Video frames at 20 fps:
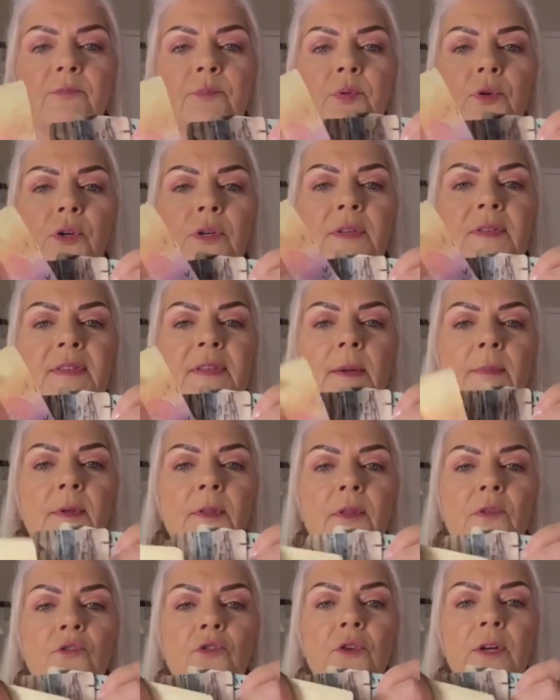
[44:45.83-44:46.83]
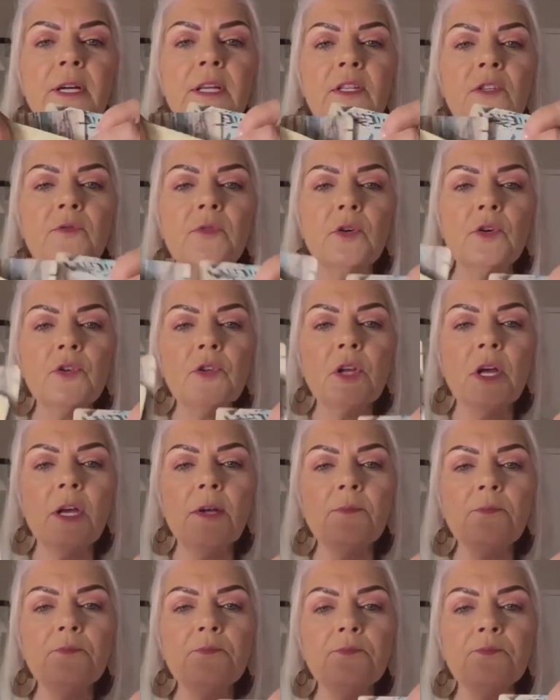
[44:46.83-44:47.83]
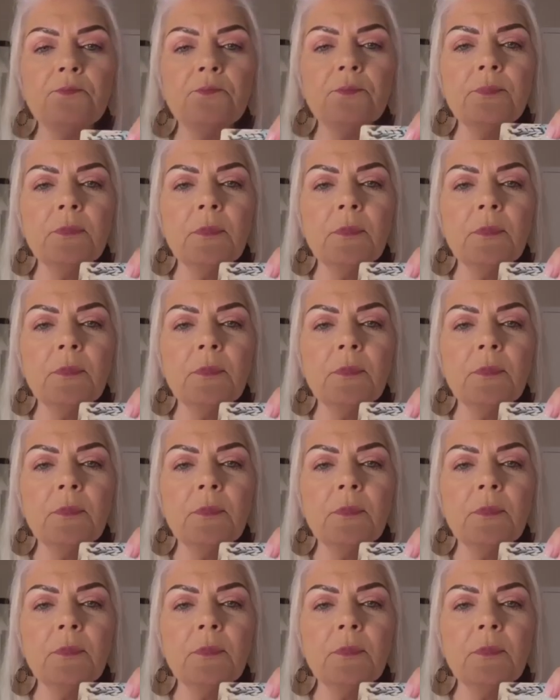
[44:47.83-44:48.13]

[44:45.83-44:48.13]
and I've put some of the transfers on.